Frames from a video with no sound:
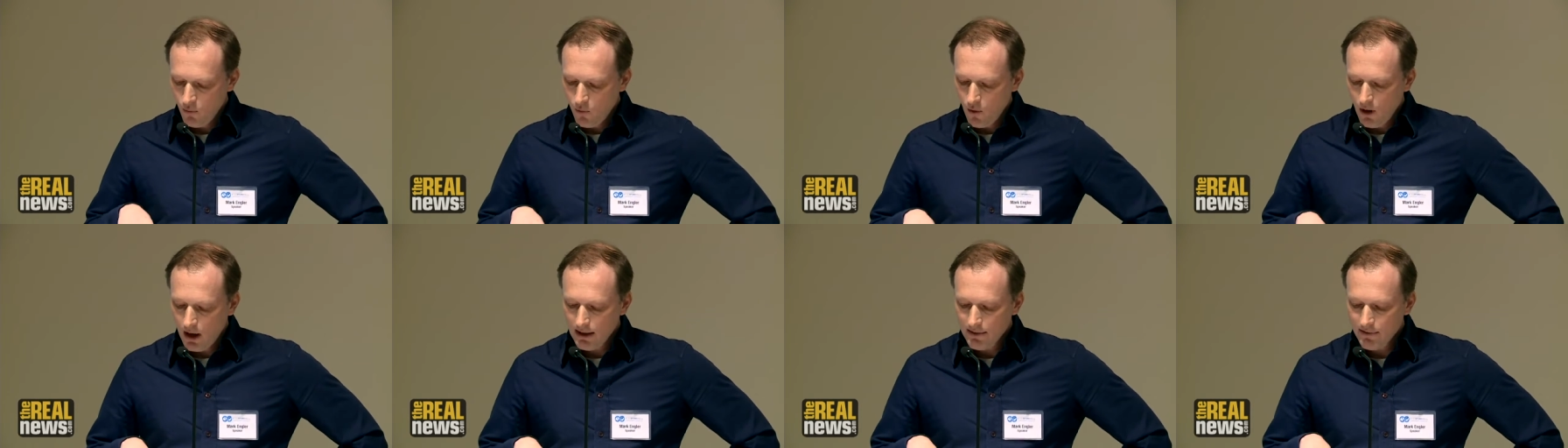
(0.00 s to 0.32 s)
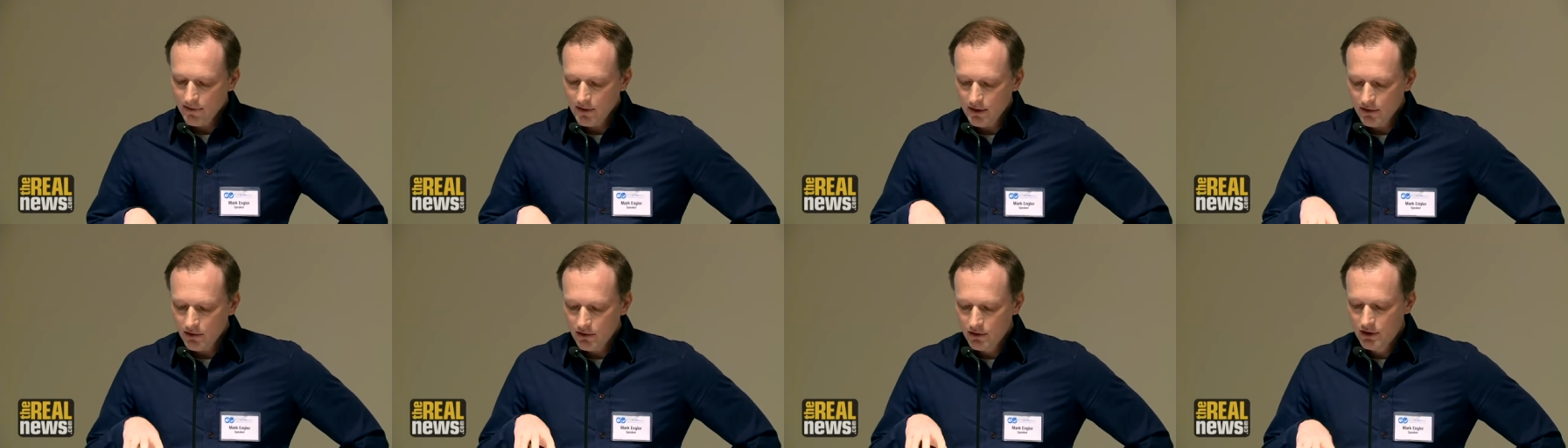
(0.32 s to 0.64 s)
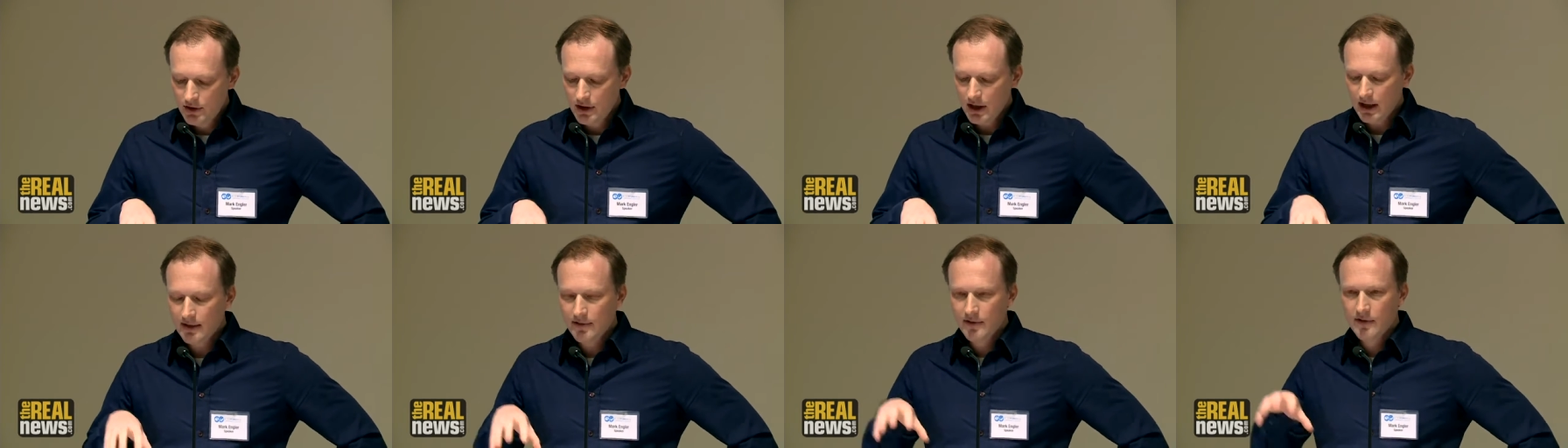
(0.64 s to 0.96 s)
wasn't
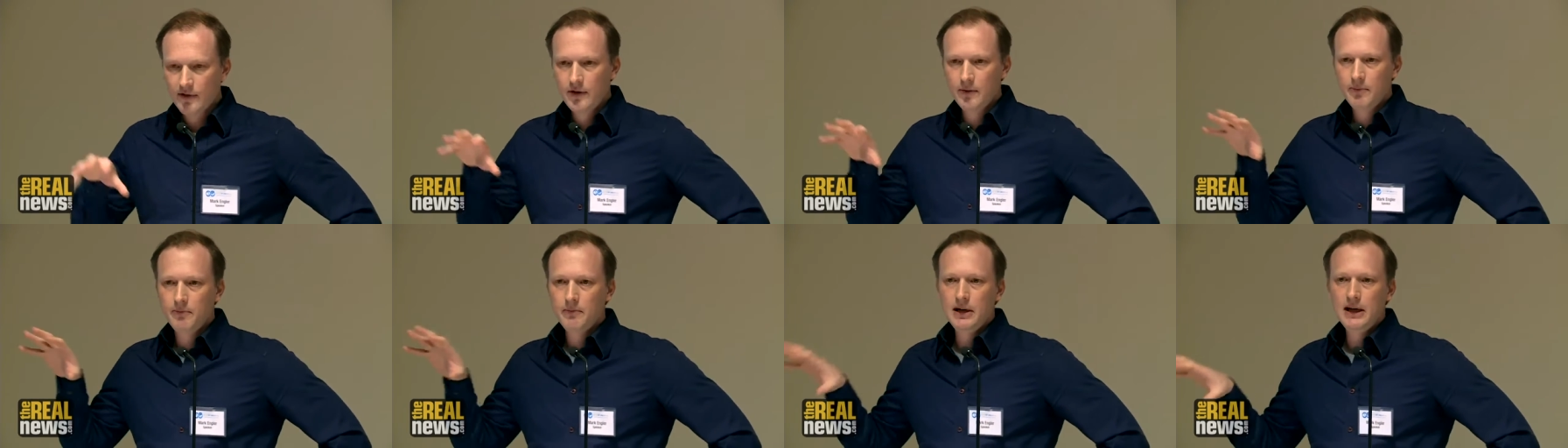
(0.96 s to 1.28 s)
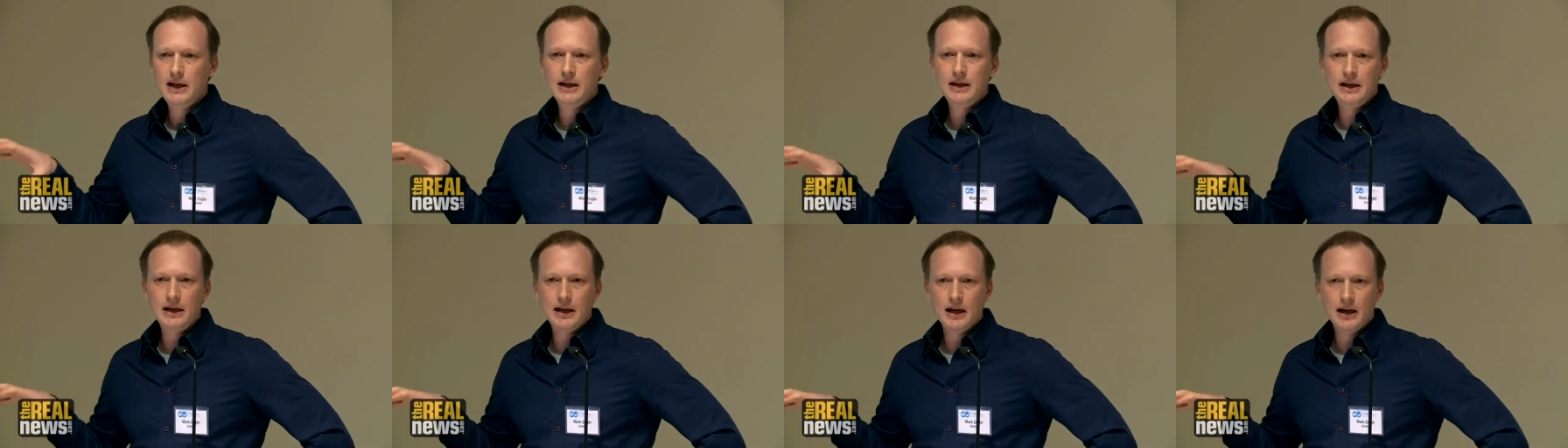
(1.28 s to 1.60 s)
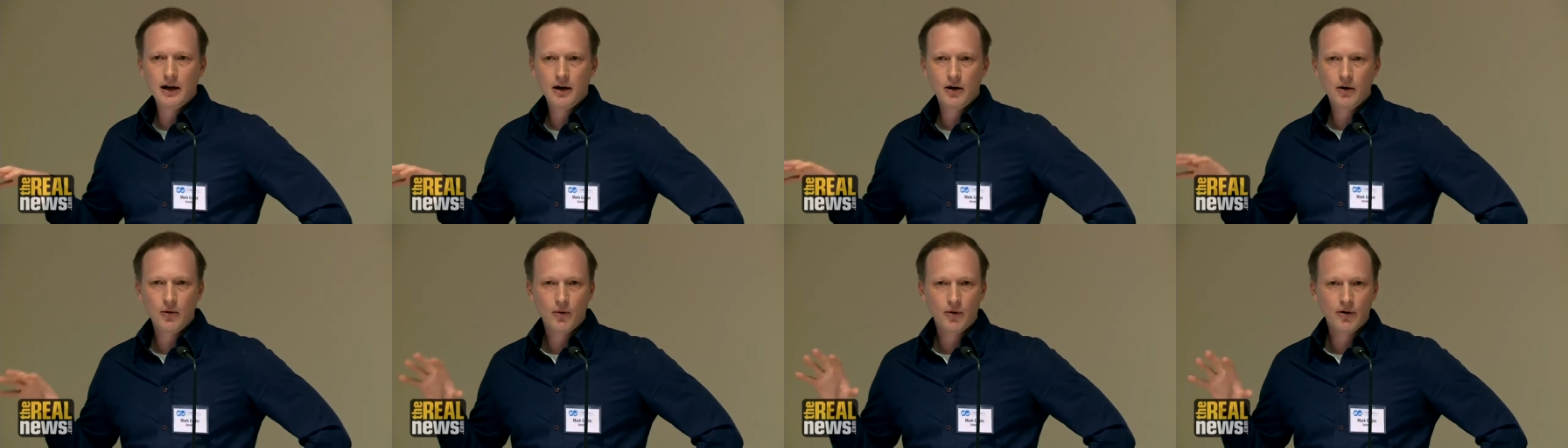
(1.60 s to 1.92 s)
just the
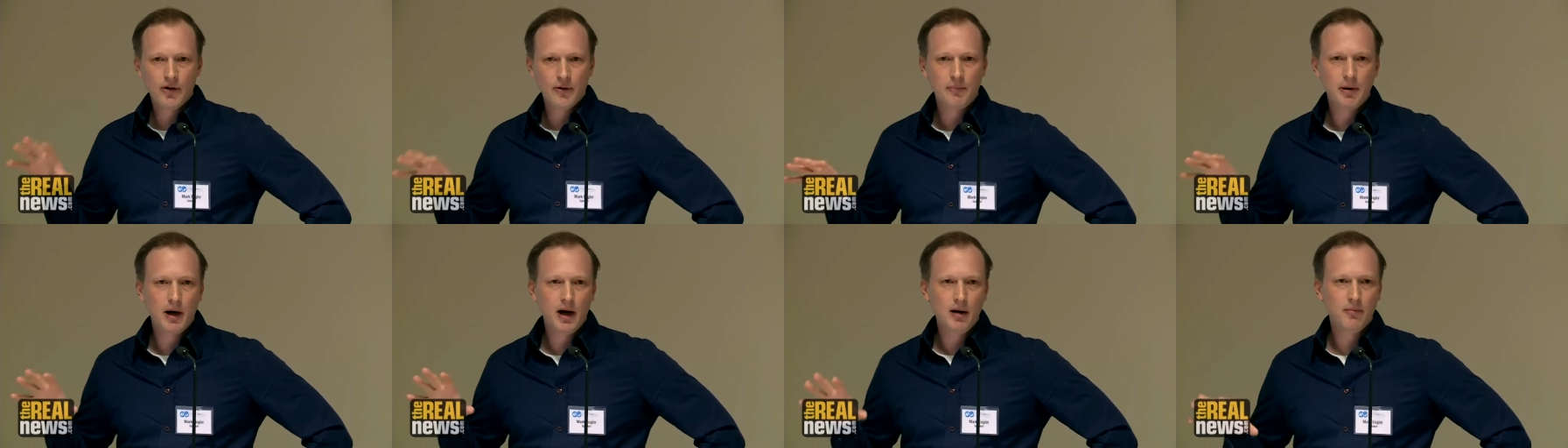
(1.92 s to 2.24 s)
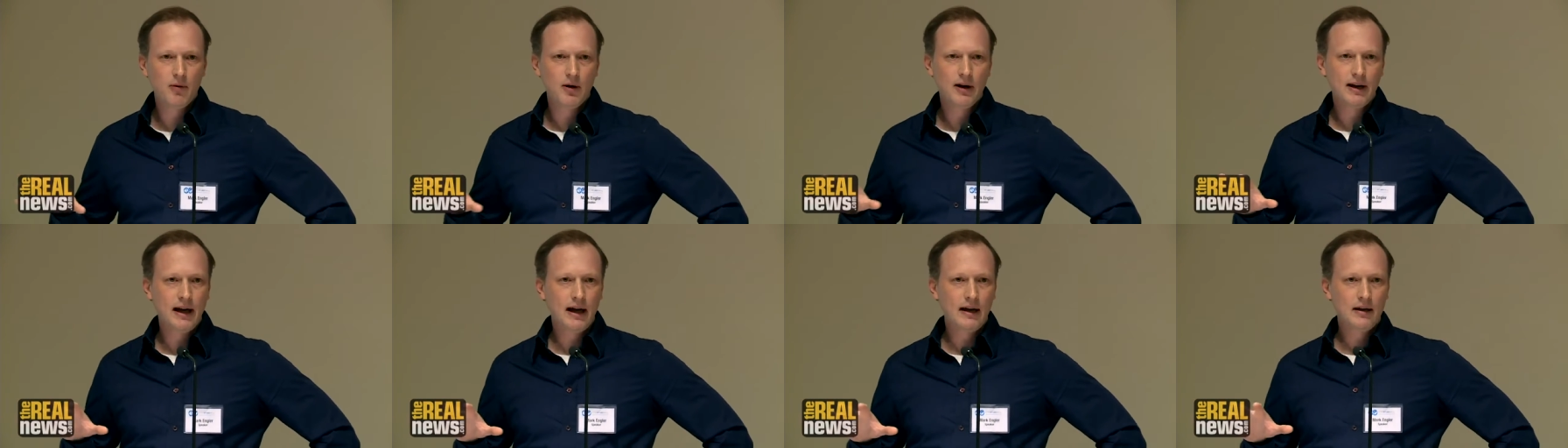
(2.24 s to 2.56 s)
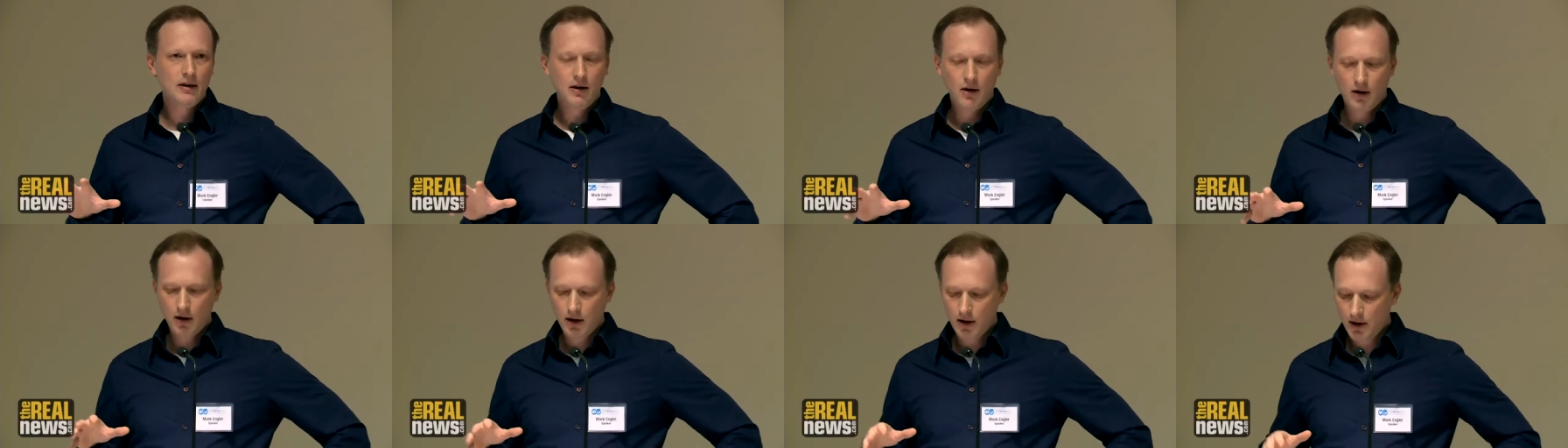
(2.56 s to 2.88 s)
media or the public
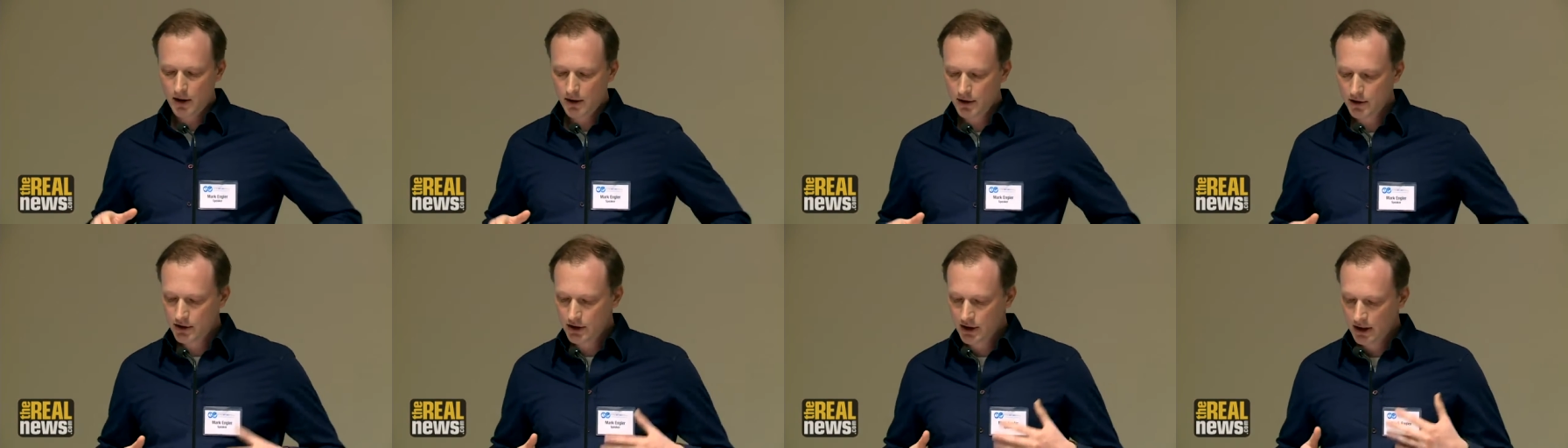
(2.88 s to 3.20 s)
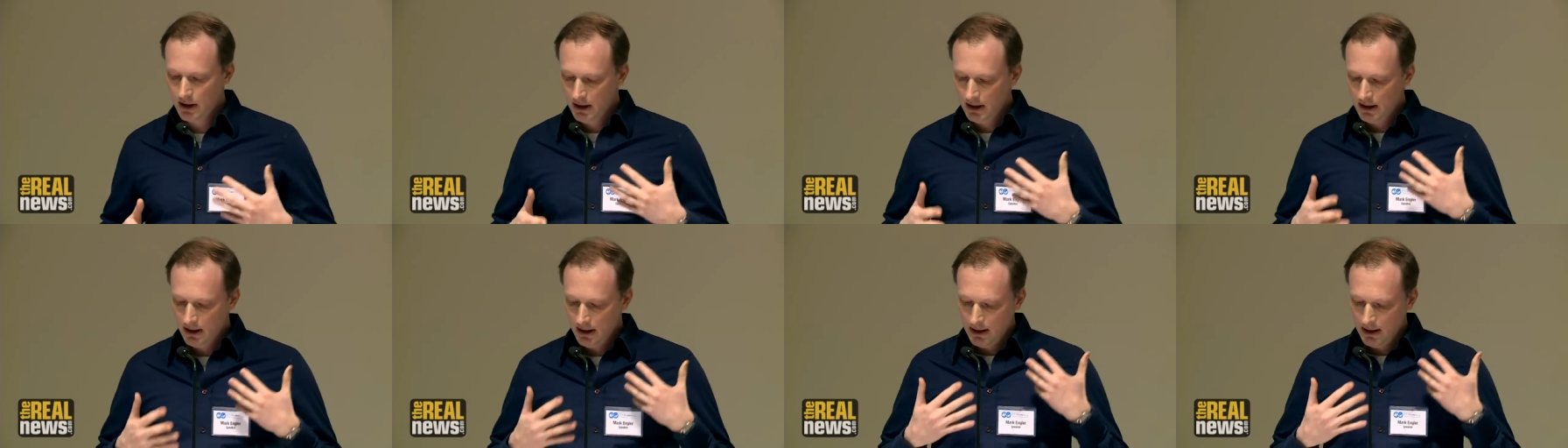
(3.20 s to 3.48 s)
at large